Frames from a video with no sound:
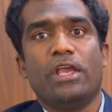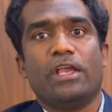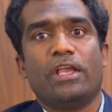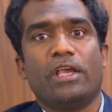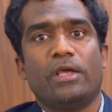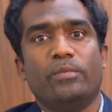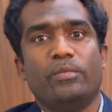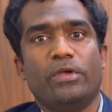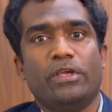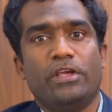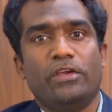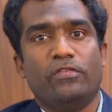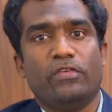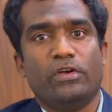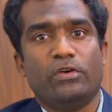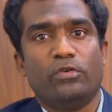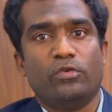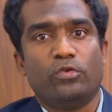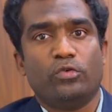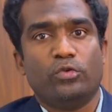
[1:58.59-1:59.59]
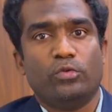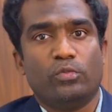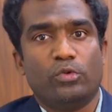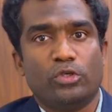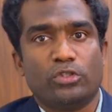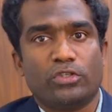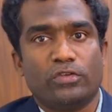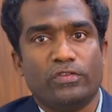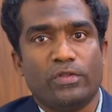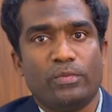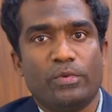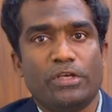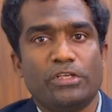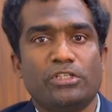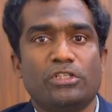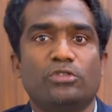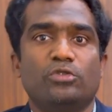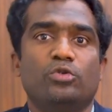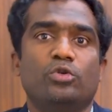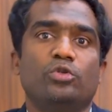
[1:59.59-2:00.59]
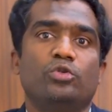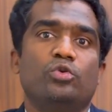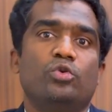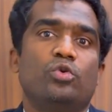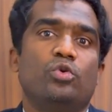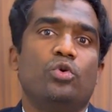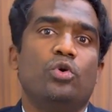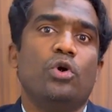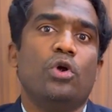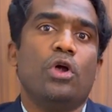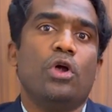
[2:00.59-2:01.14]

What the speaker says: can be given to the most of the patients, those who